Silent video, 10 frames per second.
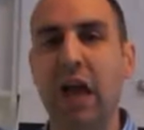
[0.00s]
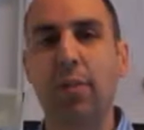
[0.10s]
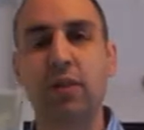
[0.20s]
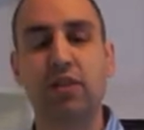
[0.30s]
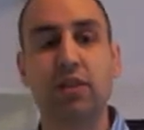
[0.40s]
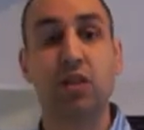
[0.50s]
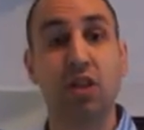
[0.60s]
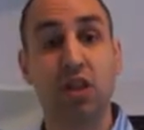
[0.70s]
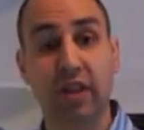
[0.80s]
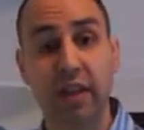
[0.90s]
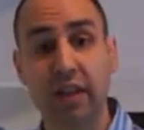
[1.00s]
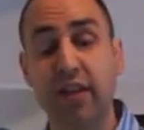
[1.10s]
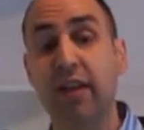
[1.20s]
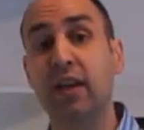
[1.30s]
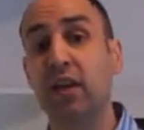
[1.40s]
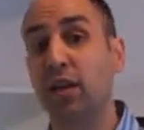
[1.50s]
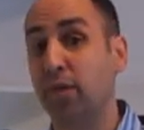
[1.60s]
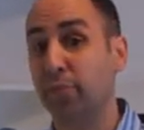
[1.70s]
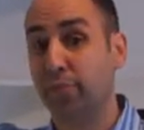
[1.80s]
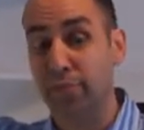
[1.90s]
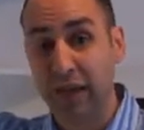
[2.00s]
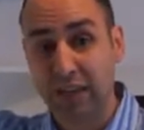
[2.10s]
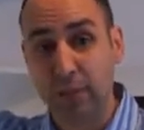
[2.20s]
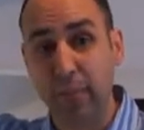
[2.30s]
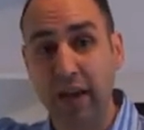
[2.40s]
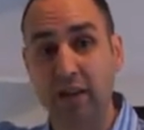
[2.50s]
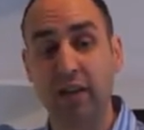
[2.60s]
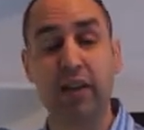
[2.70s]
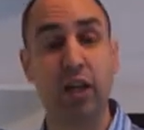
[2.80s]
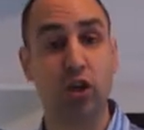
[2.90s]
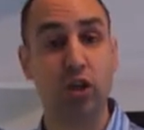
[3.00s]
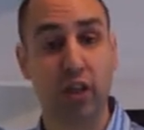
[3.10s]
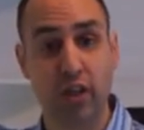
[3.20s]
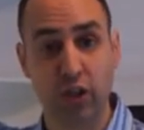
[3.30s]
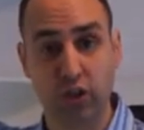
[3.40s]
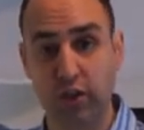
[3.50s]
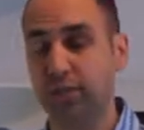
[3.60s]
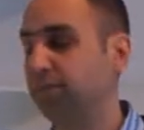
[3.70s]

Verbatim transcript: cabinets clean, nicely painted, in good condition?